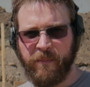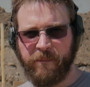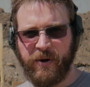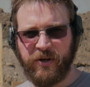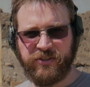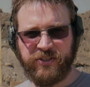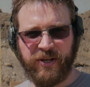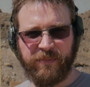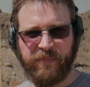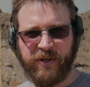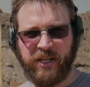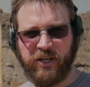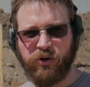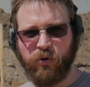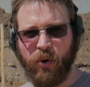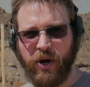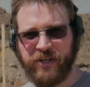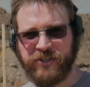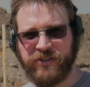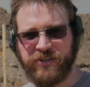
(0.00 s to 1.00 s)
Post up any
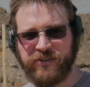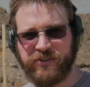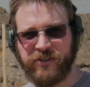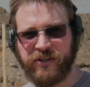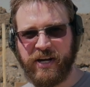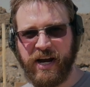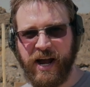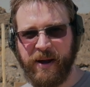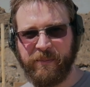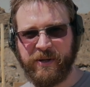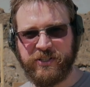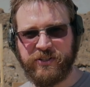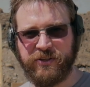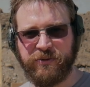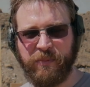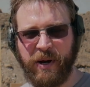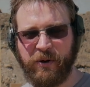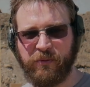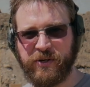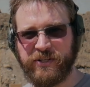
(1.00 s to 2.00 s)
questions or comments
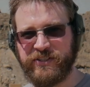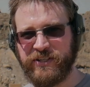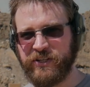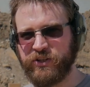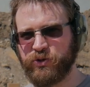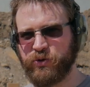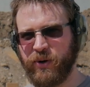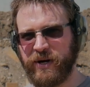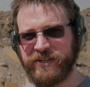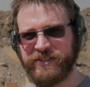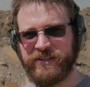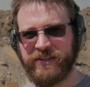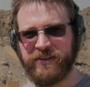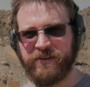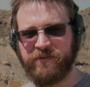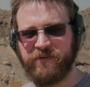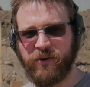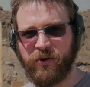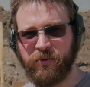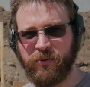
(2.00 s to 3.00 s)
you might want to see addressed in
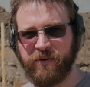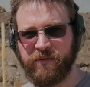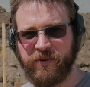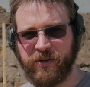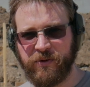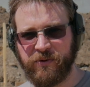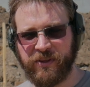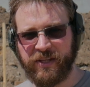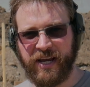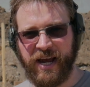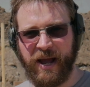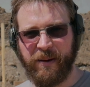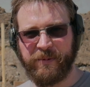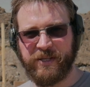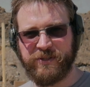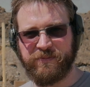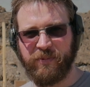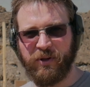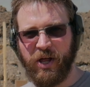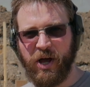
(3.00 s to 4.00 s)
the full review in the
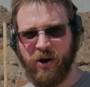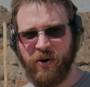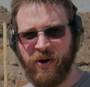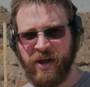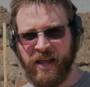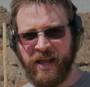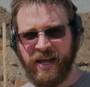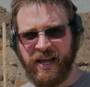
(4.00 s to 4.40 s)
comments below.